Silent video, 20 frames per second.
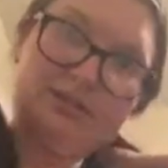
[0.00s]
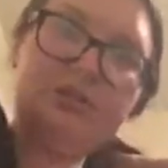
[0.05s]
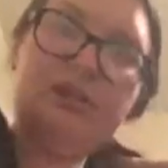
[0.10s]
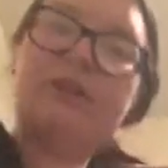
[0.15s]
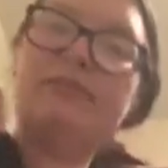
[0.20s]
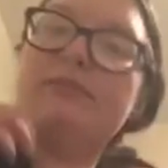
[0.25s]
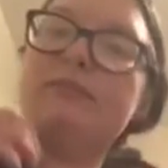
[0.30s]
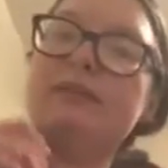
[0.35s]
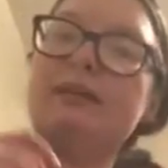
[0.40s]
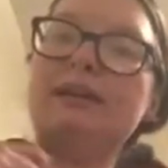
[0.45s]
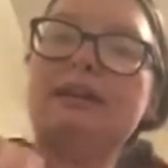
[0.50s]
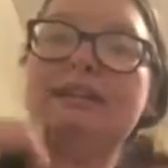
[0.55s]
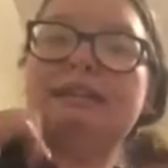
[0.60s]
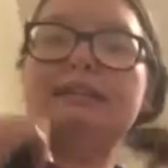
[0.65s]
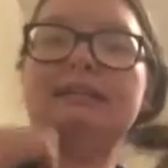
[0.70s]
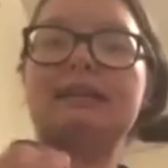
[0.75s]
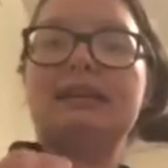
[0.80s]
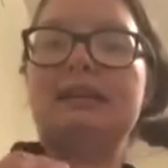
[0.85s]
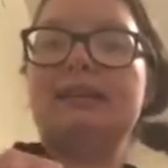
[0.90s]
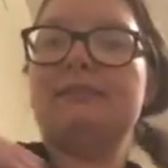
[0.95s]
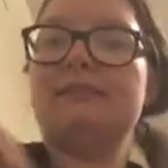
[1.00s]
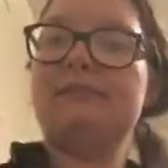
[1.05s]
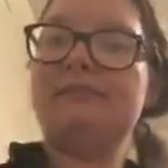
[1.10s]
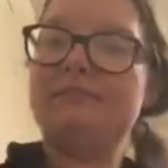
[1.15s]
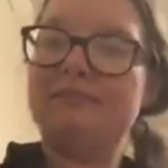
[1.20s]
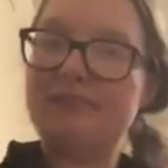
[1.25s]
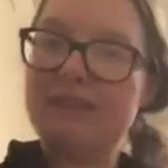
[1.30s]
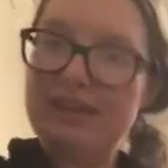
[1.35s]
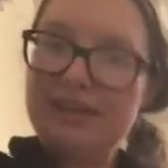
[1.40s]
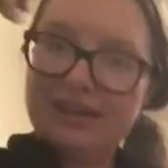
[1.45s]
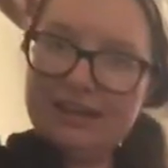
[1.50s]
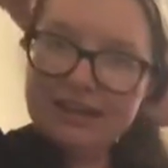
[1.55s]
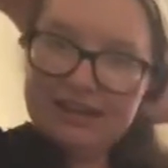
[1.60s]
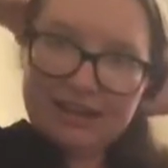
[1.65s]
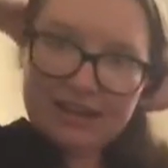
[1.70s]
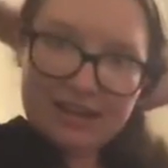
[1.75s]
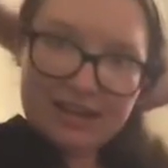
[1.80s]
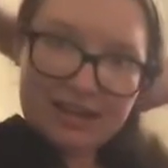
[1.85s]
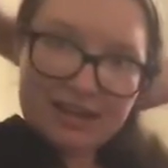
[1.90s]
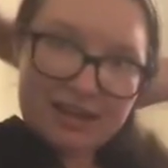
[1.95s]
driving me insane.
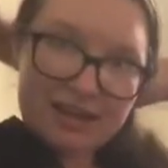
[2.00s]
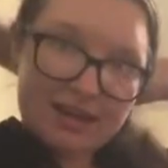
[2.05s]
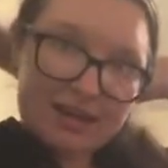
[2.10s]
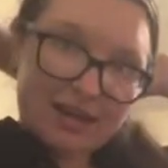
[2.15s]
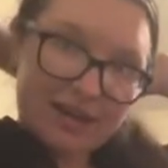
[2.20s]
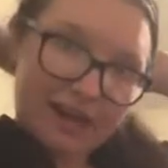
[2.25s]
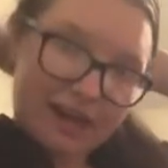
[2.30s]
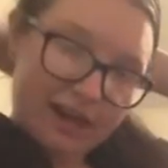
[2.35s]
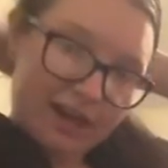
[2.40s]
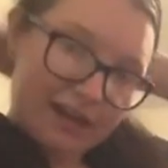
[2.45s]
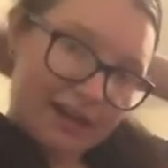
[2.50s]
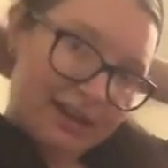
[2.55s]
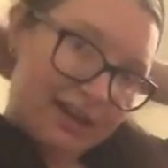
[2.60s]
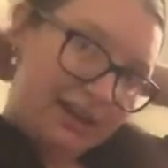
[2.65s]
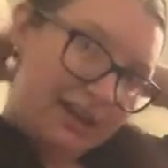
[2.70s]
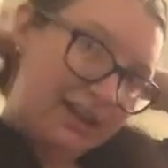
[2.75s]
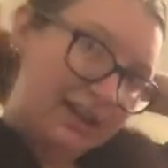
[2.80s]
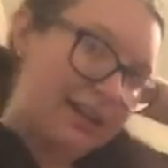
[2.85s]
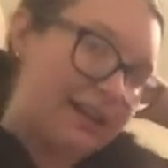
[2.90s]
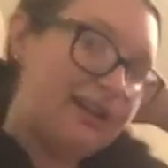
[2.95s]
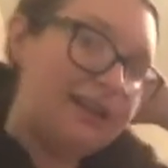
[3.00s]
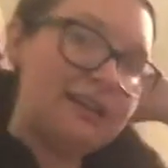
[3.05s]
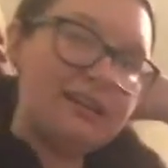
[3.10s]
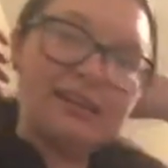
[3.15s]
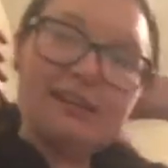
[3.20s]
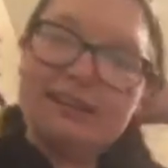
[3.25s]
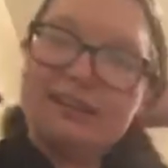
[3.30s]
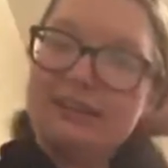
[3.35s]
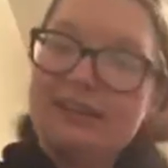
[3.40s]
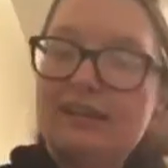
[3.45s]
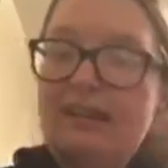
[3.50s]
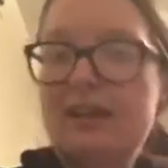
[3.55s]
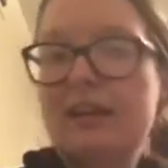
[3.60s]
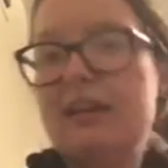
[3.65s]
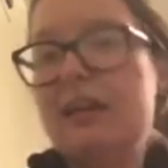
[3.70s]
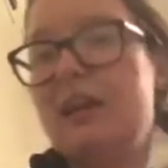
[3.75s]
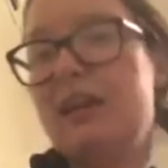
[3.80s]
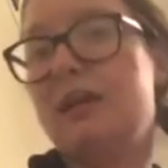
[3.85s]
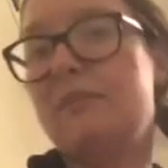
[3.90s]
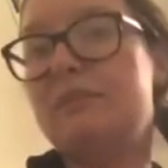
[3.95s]
I
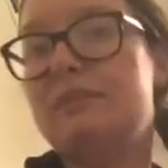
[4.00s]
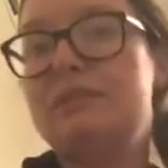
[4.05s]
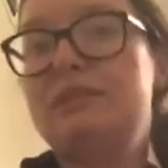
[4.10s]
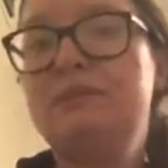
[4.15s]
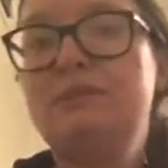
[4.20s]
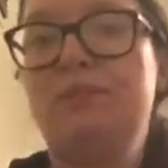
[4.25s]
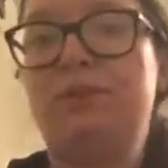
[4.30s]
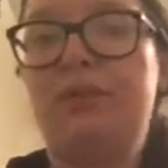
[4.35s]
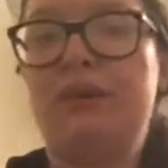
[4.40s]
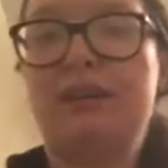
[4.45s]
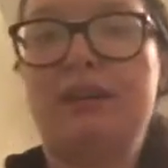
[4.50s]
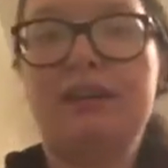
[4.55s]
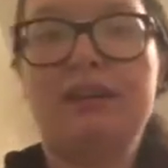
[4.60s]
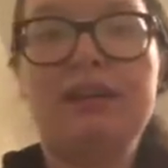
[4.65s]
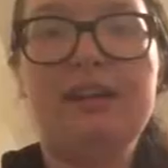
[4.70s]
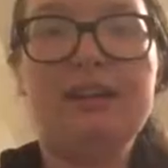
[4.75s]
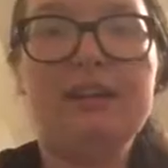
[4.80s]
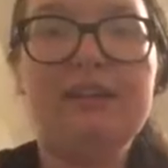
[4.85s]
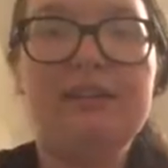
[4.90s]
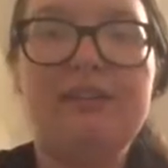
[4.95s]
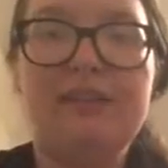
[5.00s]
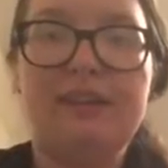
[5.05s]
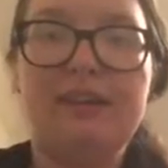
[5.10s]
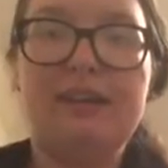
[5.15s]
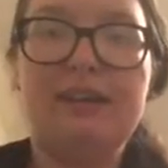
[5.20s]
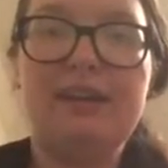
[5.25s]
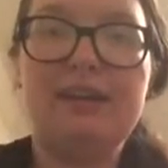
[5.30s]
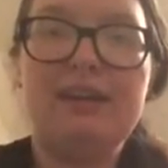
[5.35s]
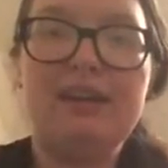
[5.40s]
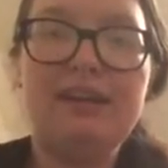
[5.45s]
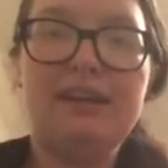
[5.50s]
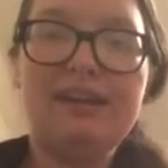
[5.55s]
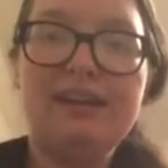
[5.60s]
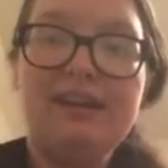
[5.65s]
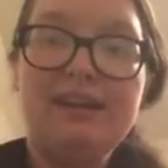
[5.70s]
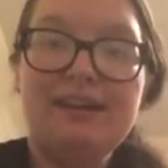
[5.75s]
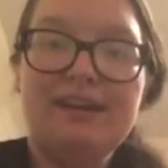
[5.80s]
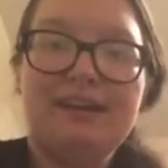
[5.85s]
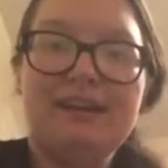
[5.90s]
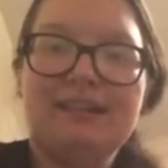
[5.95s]
am sporting the
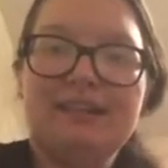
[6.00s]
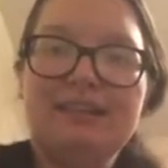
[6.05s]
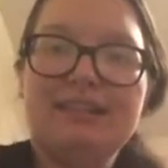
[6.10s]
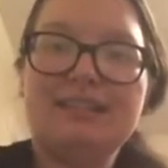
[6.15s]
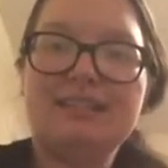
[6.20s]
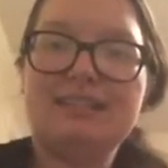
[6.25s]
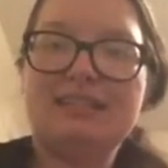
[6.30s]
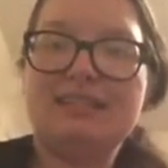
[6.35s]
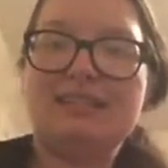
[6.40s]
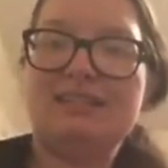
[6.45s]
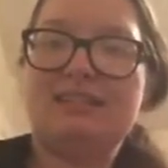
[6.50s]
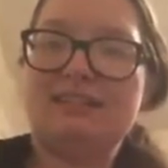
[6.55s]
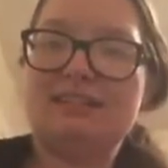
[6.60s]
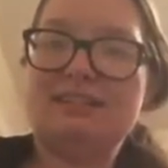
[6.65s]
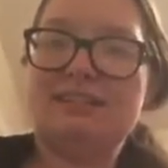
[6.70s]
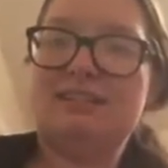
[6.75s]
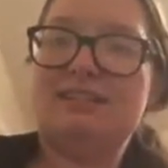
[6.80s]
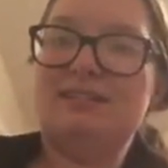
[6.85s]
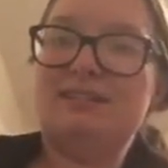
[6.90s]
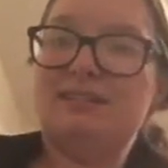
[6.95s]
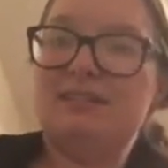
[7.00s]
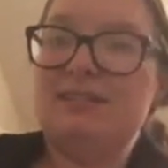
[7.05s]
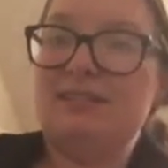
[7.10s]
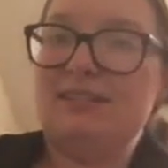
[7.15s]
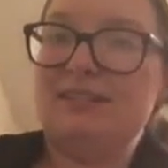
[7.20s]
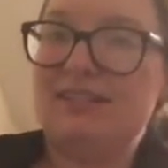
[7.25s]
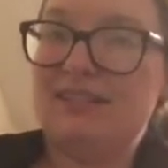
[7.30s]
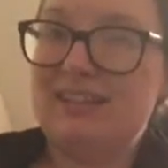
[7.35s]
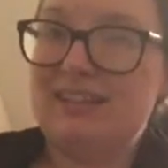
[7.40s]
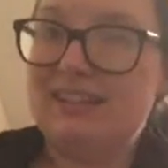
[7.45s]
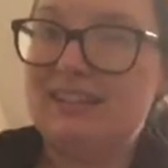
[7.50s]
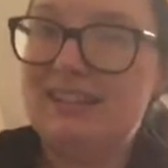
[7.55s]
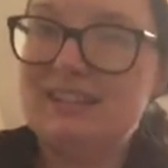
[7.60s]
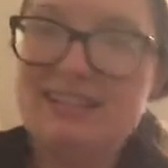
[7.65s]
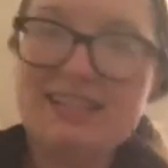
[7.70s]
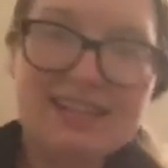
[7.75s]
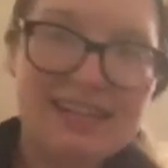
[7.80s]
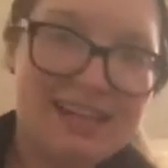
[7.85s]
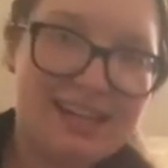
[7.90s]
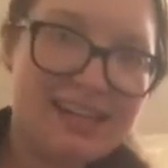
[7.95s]
lazy college student look
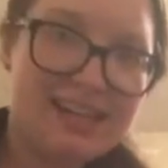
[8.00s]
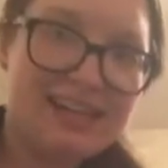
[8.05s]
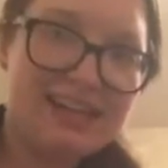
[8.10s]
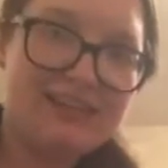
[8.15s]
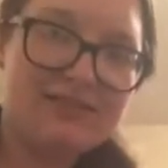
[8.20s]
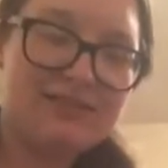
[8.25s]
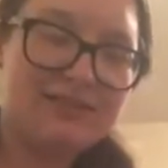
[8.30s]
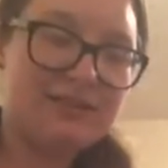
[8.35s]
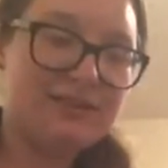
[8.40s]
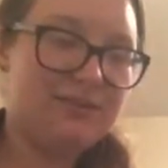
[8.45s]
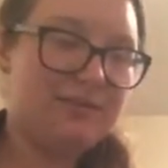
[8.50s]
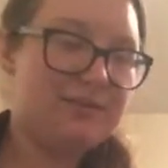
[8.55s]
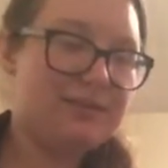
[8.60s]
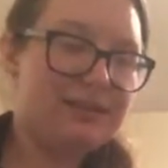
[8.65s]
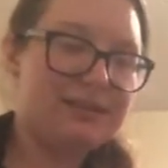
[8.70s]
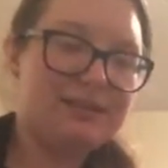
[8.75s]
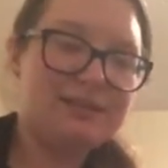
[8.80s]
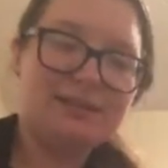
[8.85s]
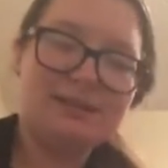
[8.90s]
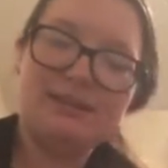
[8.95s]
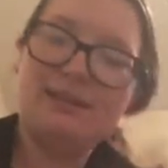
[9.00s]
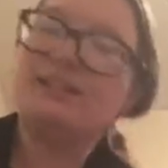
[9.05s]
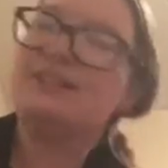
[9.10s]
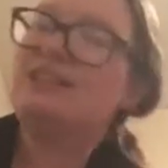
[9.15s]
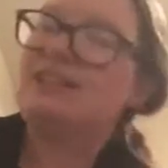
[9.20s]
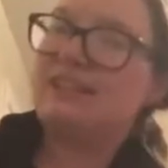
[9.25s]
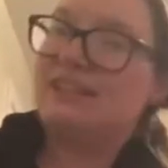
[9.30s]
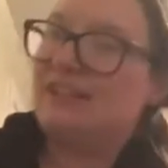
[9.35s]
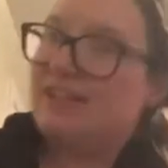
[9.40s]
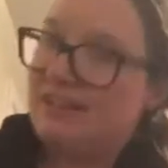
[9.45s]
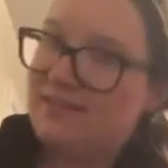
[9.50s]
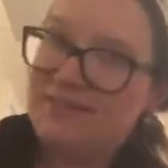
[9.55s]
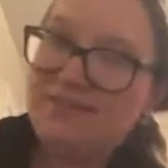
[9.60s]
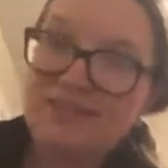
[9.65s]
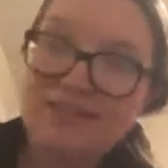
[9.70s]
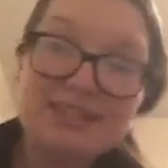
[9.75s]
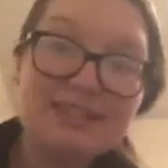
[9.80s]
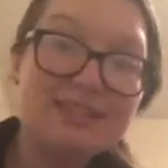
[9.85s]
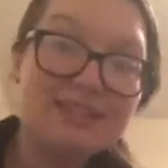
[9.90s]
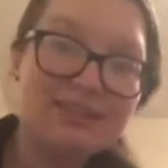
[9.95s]
today. If you want to achieve
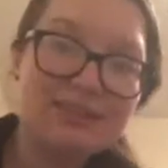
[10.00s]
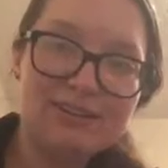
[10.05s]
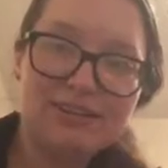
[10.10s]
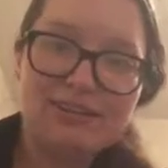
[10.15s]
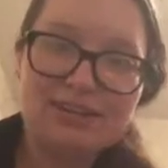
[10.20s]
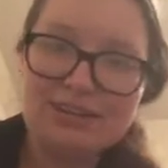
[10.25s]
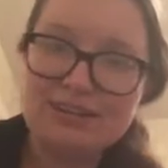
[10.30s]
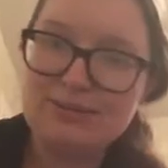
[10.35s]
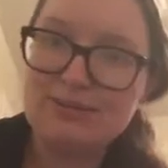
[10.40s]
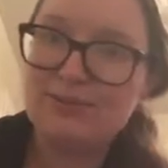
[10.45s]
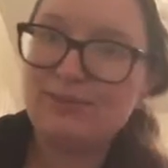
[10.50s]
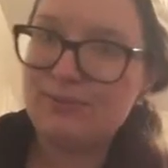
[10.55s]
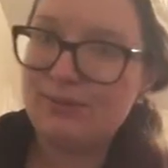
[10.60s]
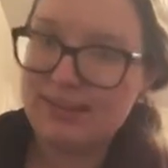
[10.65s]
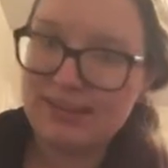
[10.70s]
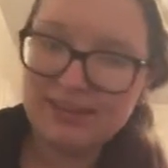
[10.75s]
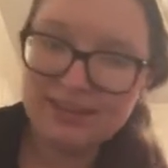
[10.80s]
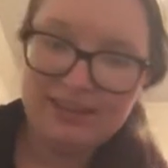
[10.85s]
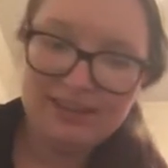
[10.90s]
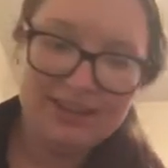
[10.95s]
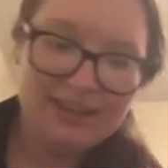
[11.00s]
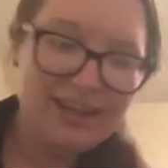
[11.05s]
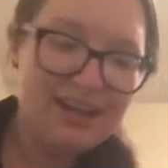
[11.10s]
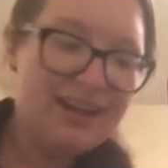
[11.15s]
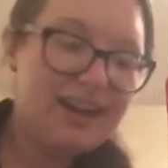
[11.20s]
this look as well,